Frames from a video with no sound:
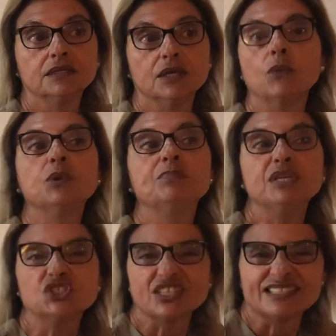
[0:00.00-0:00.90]
It would be
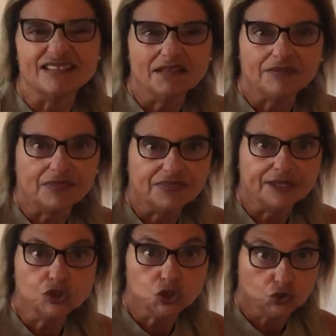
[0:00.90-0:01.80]
just another
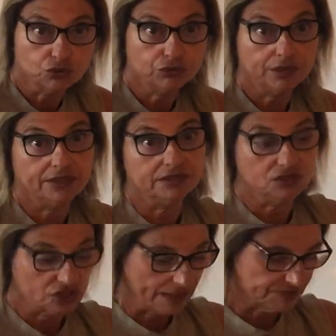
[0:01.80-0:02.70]
thing to learn in
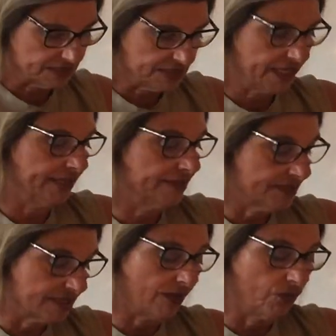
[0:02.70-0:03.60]
chapter 10.
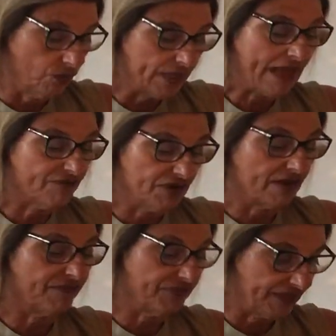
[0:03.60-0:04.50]
So we have
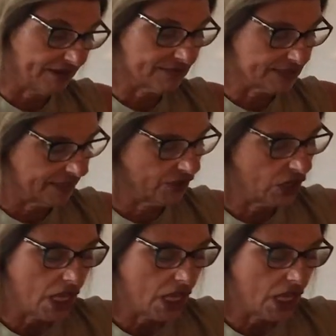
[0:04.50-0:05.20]
enough things here.